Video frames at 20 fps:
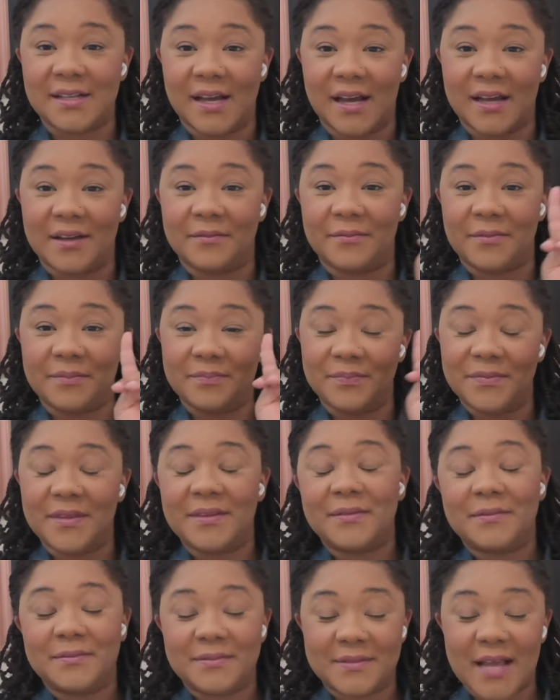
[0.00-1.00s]
Uh,
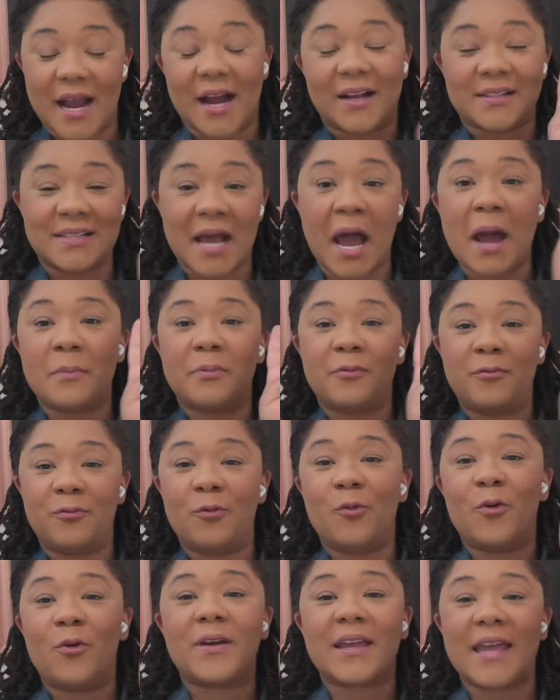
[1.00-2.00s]
our top
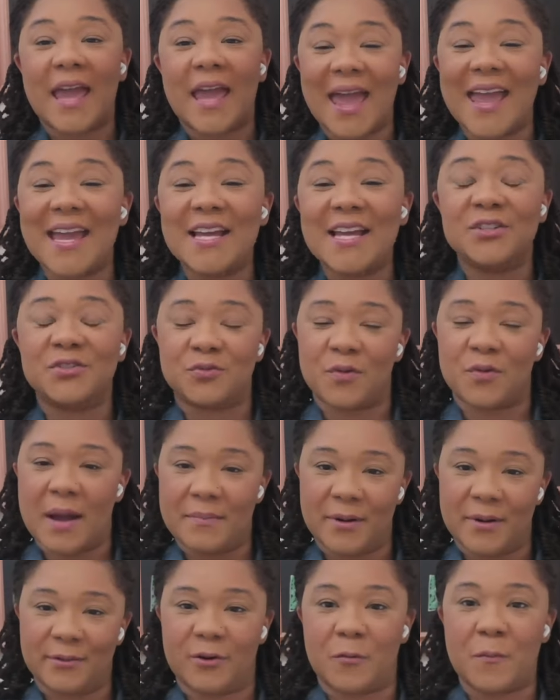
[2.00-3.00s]
four K
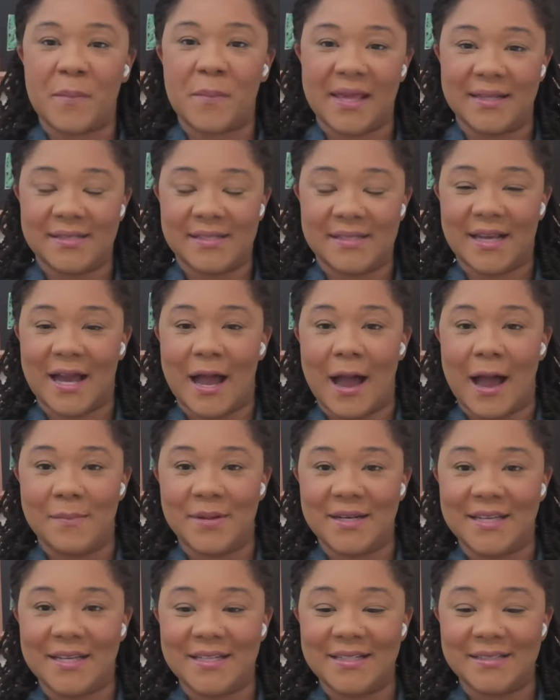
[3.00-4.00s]
drama romantic
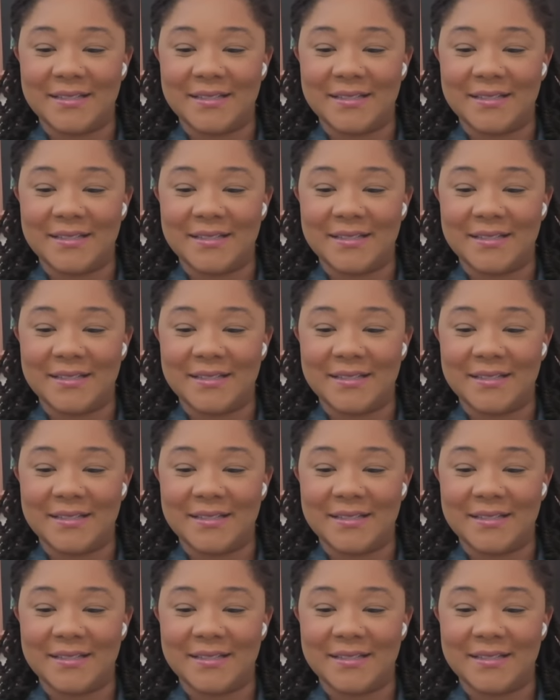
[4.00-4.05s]
comedies.